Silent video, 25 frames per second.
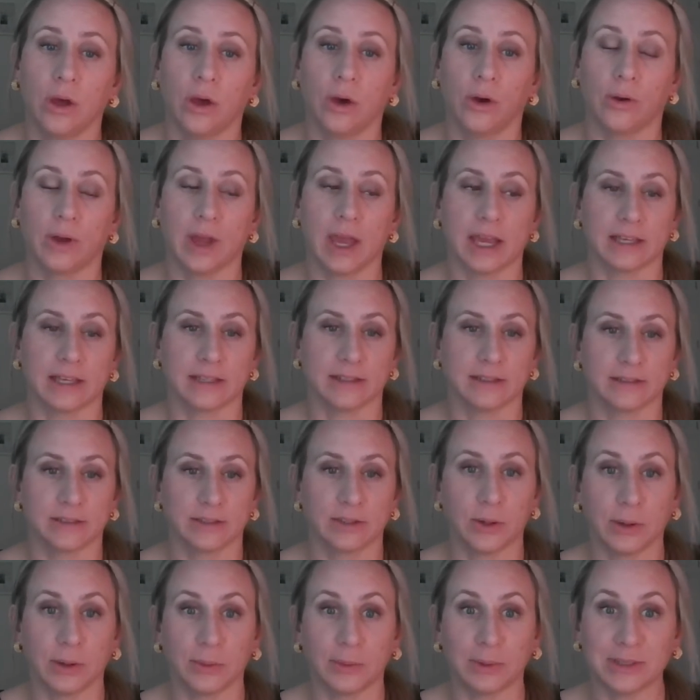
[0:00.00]
Okay,
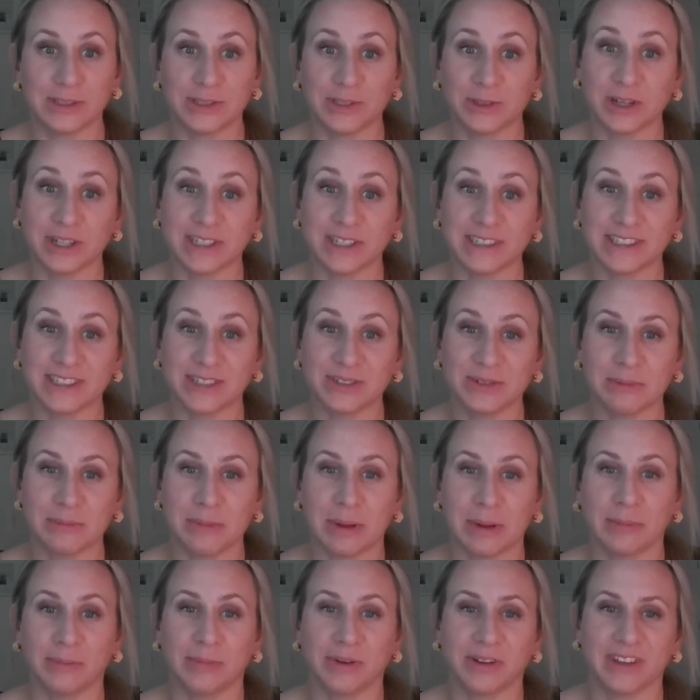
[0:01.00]
so I want you guys to
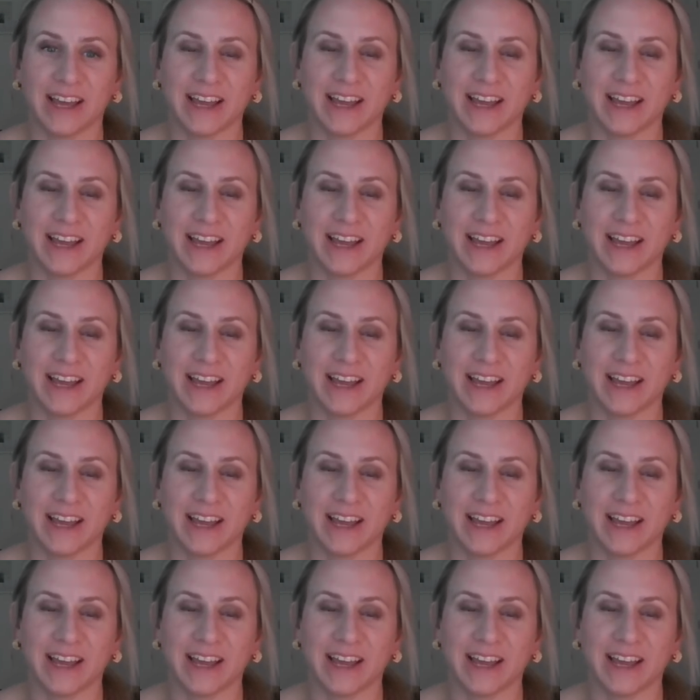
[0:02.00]
remember